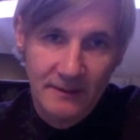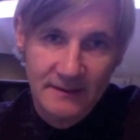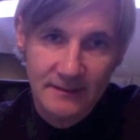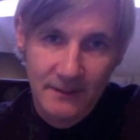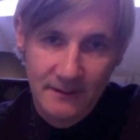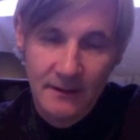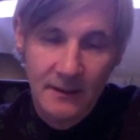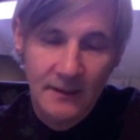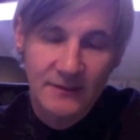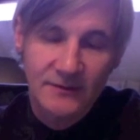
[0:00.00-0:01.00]

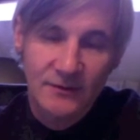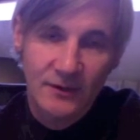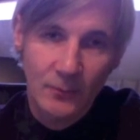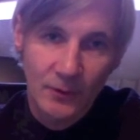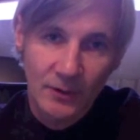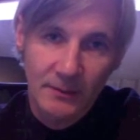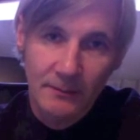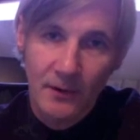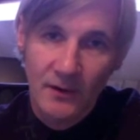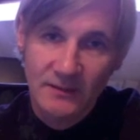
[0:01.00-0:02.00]
participate, the study wouldn't have
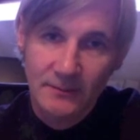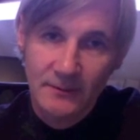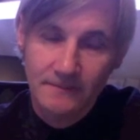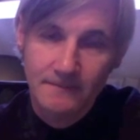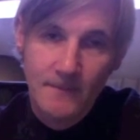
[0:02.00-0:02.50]
been possible.